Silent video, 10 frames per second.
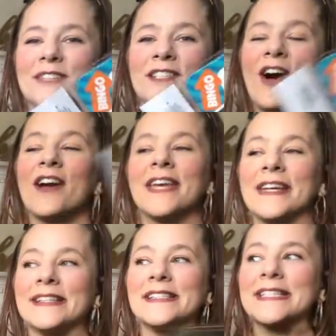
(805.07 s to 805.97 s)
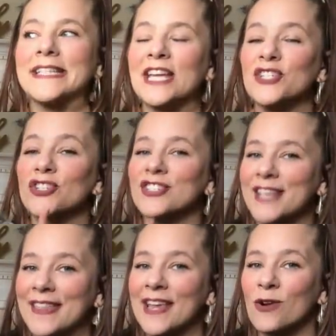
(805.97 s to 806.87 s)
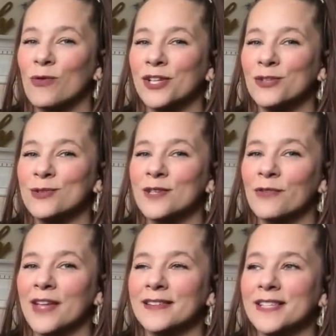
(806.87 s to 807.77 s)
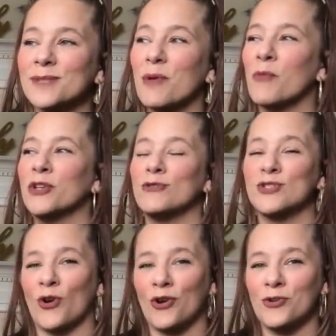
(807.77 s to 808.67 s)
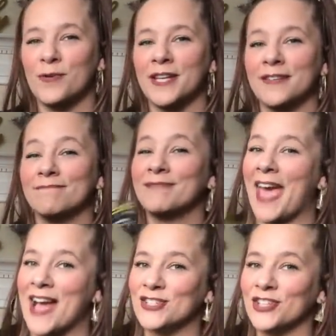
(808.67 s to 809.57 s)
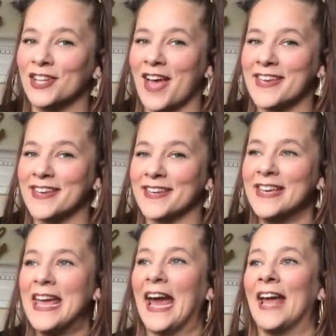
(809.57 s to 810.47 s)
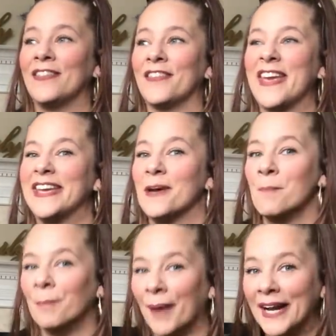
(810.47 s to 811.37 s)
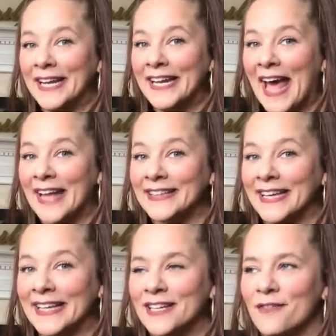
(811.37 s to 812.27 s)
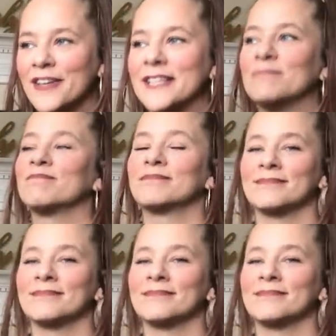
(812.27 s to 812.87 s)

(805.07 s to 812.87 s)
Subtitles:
yeah, again, teenagers say they don't want to do stuff like this. But when you start doing it, they actually like it. And then they get money at the end of it.